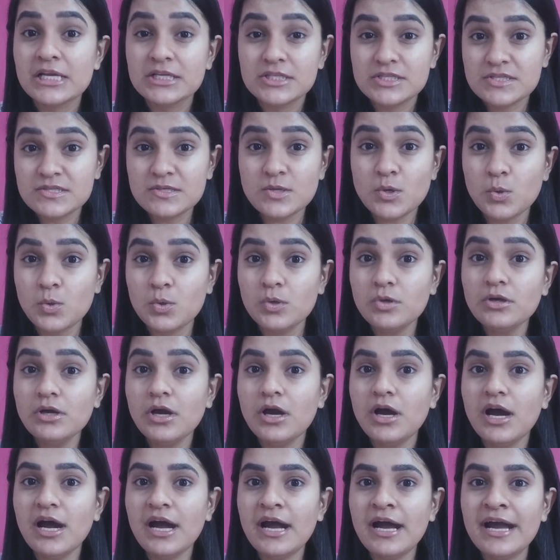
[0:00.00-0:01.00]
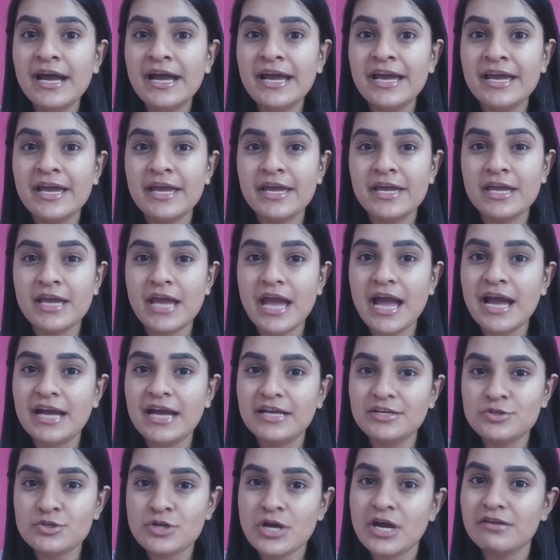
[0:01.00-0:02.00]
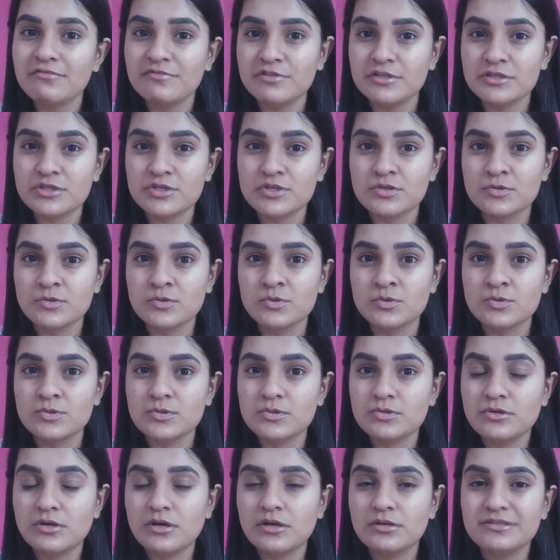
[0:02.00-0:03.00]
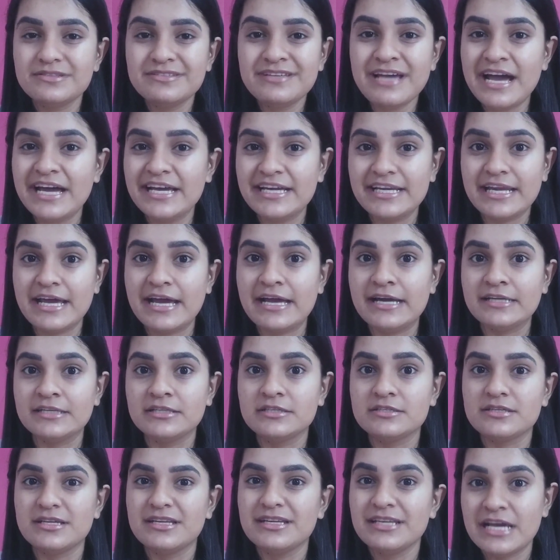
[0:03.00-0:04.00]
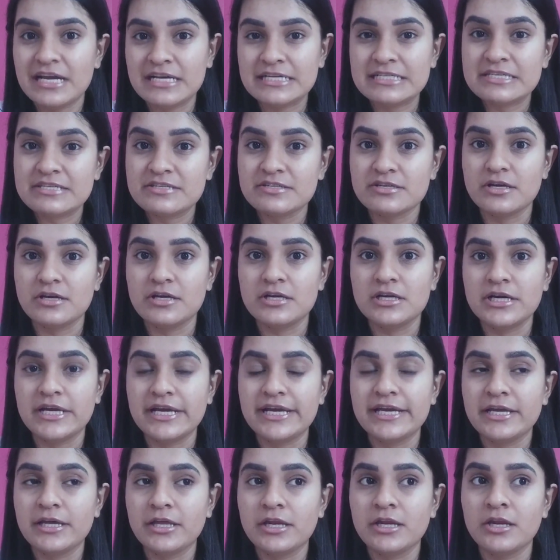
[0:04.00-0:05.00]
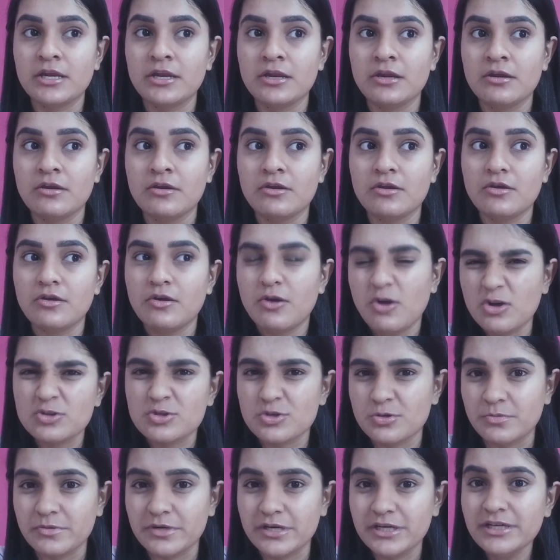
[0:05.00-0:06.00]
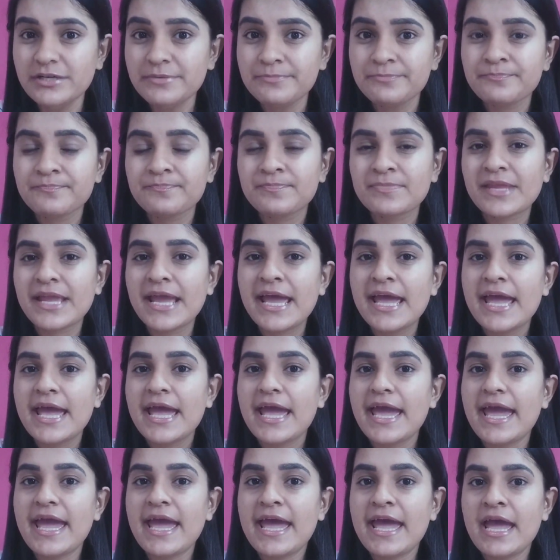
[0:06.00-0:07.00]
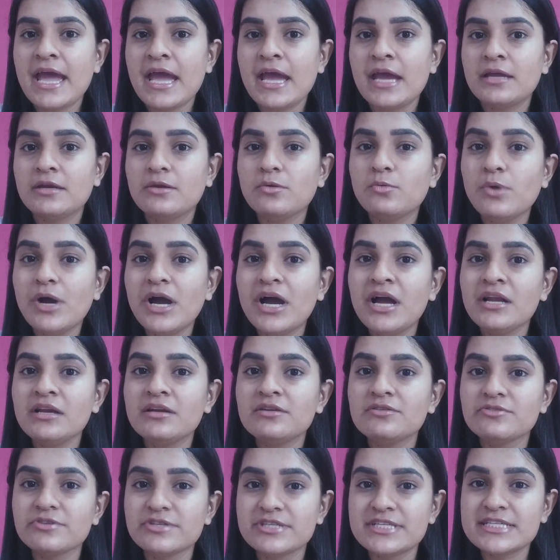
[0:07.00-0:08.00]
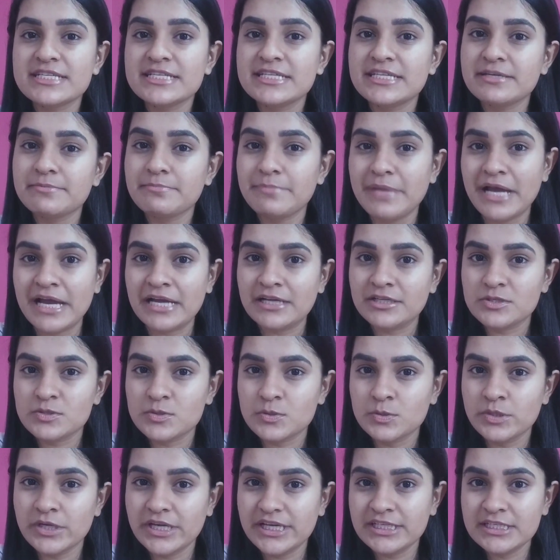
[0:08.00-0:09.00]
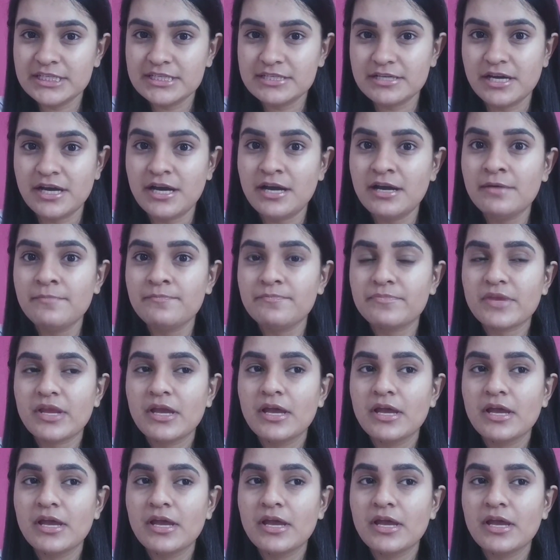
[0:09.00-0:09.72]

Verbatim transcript: So I had traveled to Thailand last year in October. And while returning back to India,